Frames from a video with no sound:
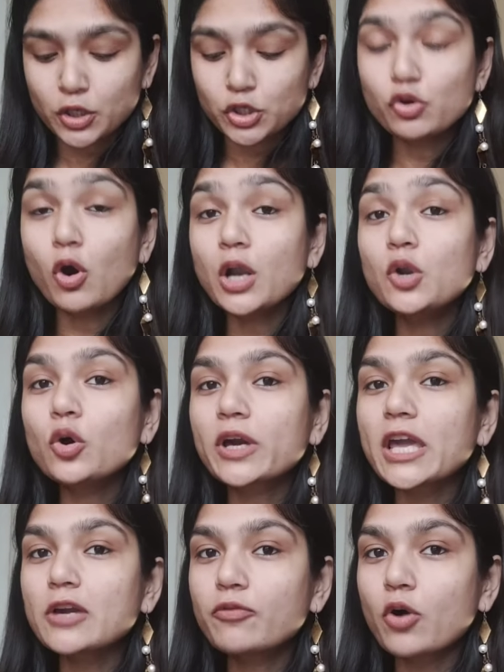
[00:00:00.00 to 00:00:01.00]
you are
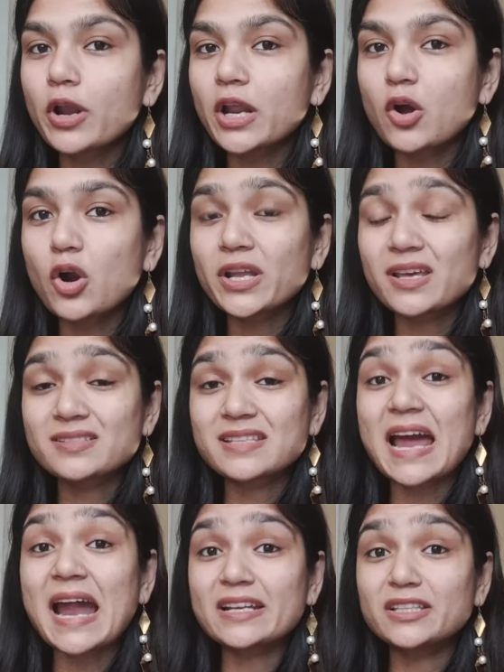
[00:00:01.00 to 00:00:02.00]
looking for an audience
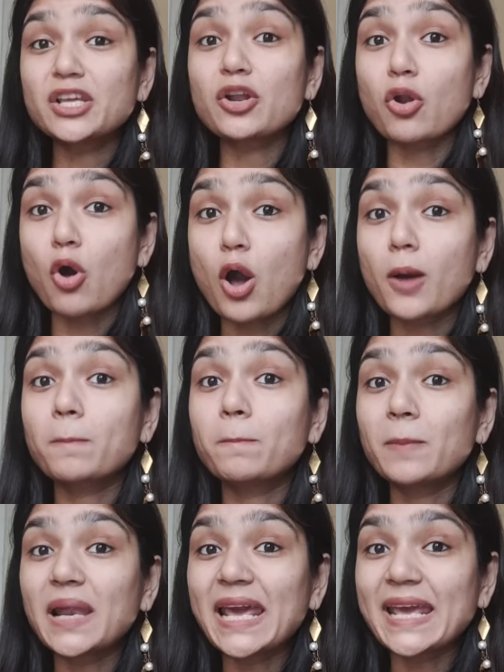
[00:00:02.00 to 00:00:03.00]
at the
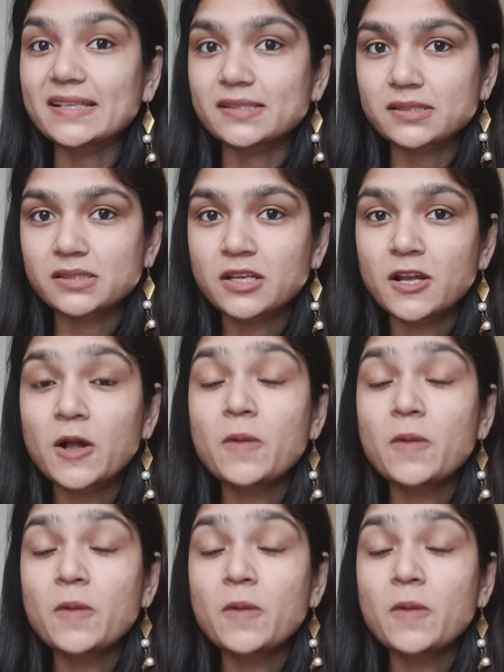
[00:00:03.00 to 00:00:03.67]
wrong place.